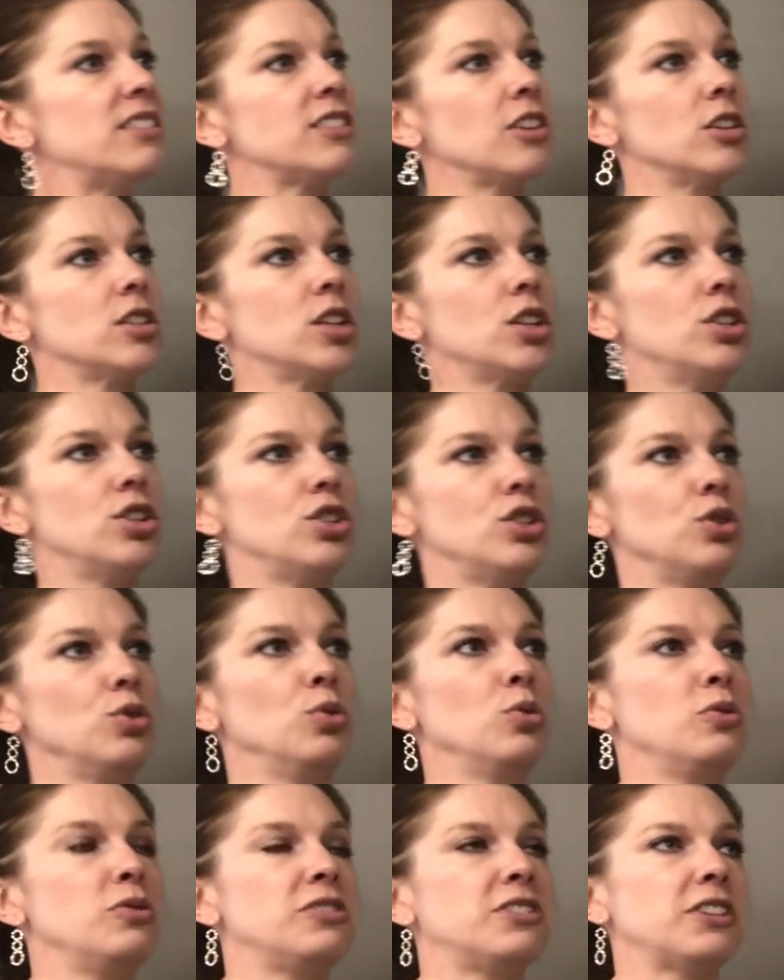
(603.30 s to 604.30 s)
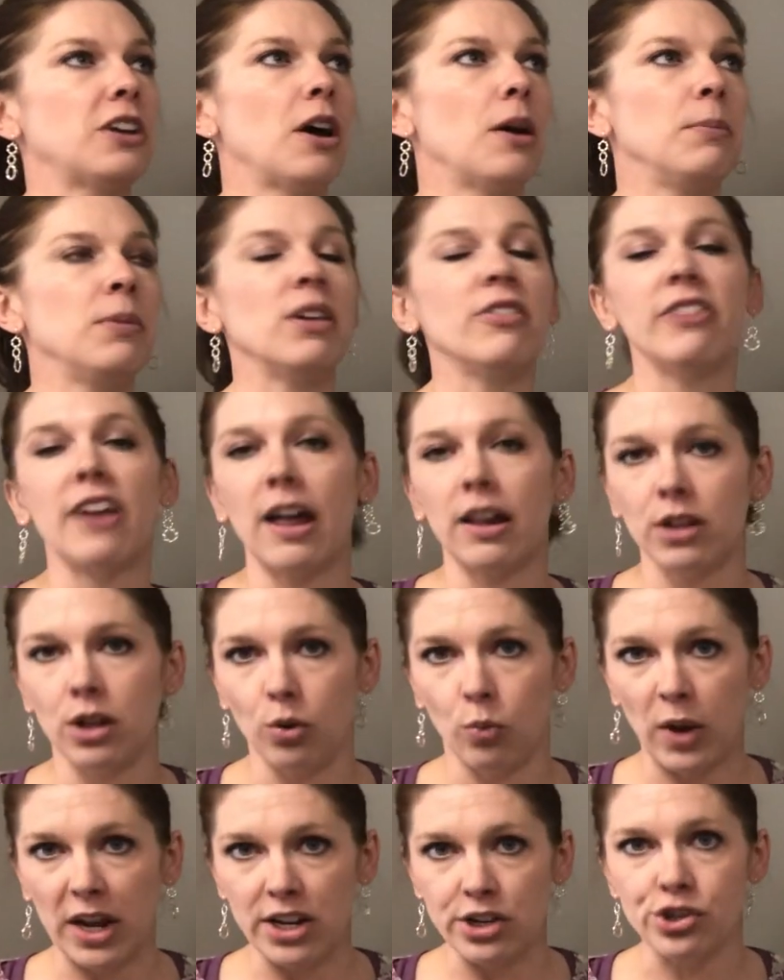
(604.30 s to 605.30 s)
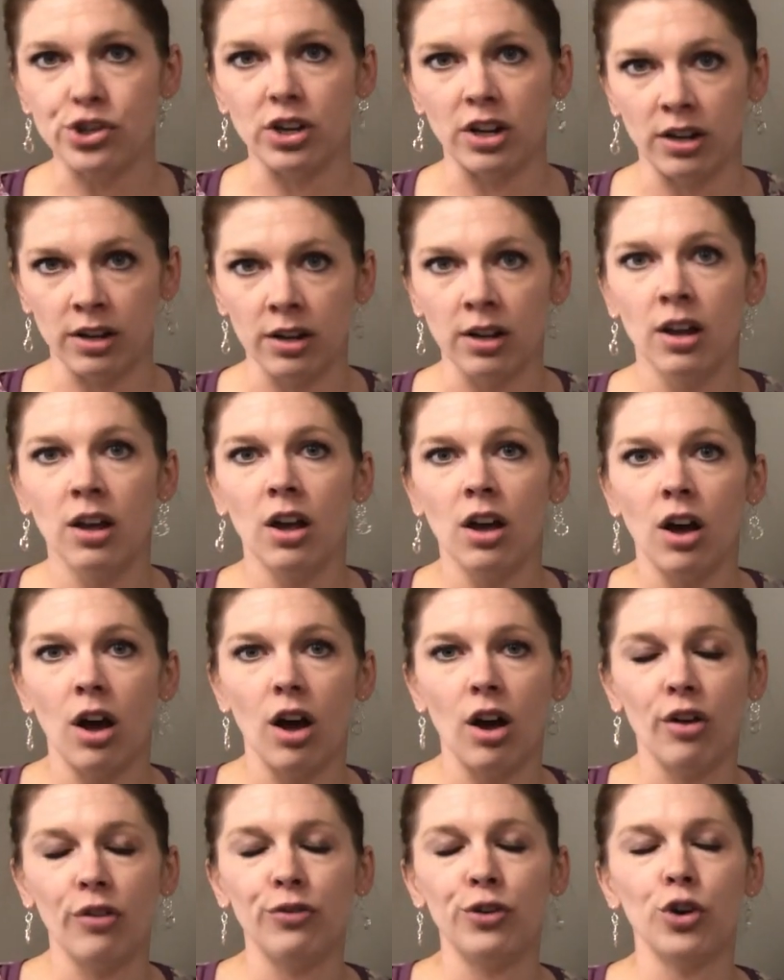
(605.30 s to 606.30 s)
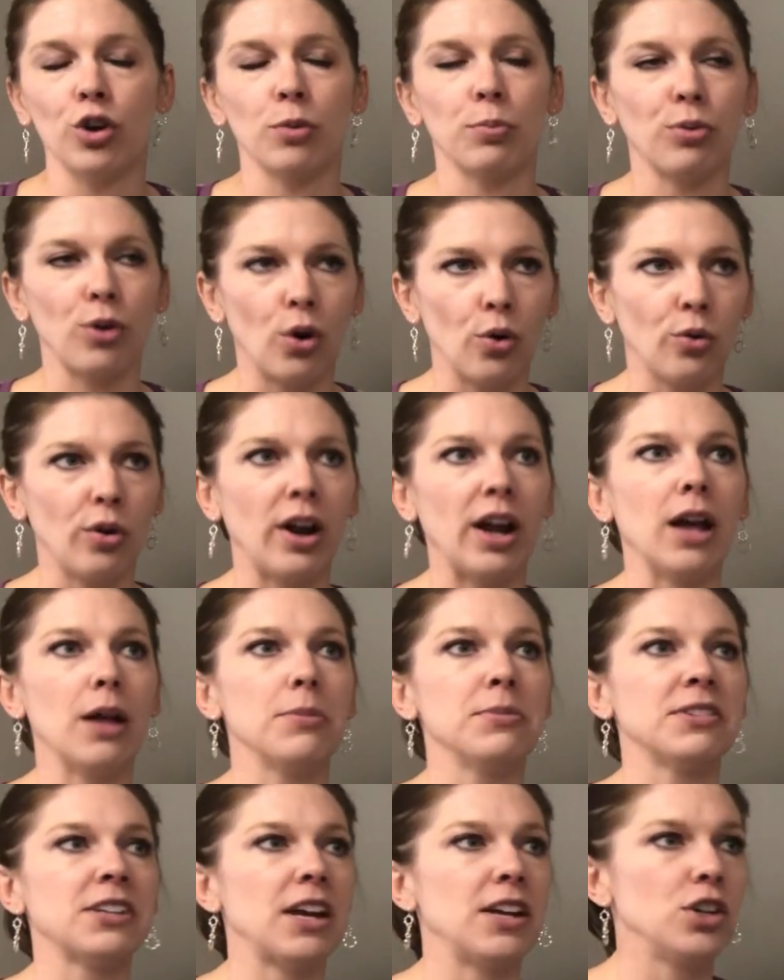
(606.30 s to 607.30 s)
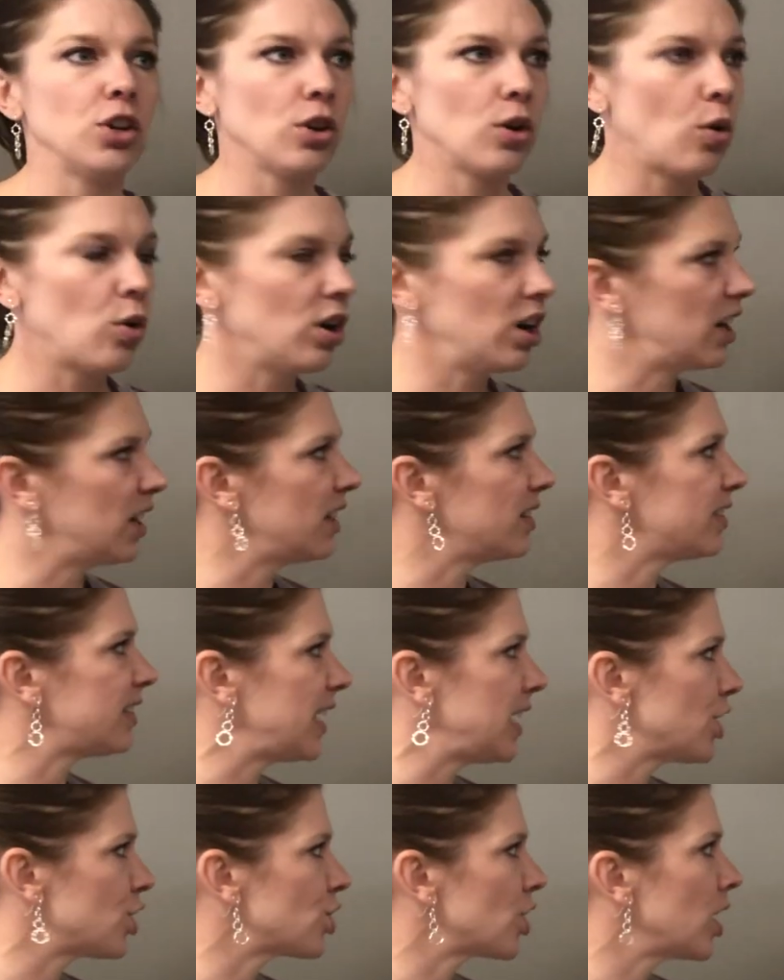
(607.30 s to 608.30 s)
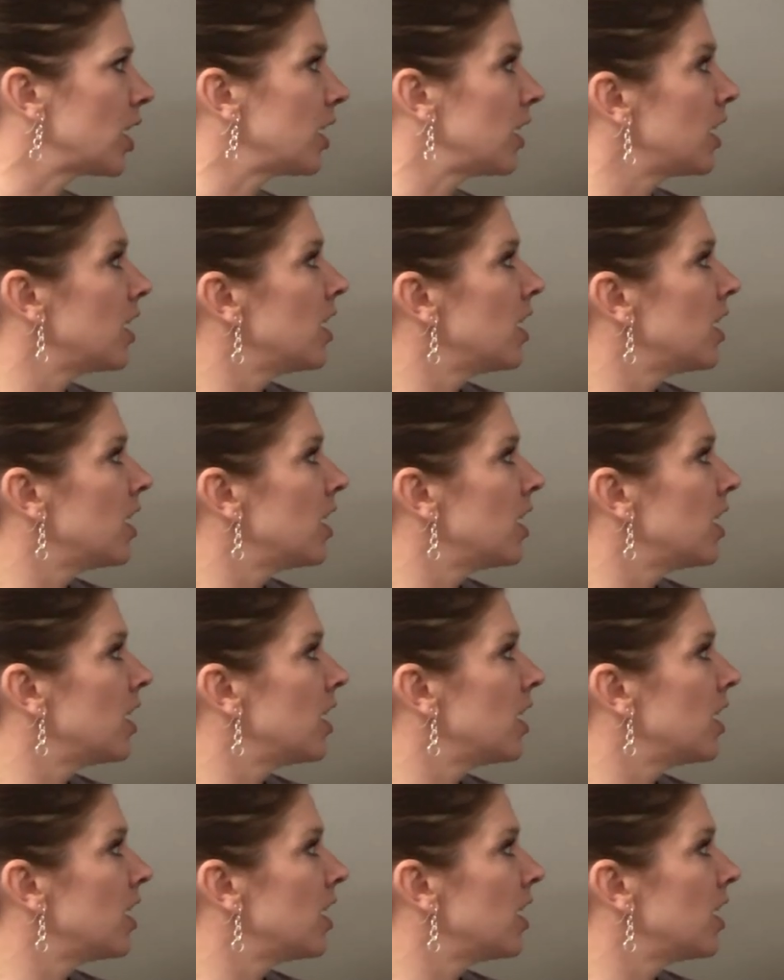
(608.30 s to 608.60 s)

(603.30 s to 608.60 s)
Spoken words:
start to do some evaluation of your programs and your organization.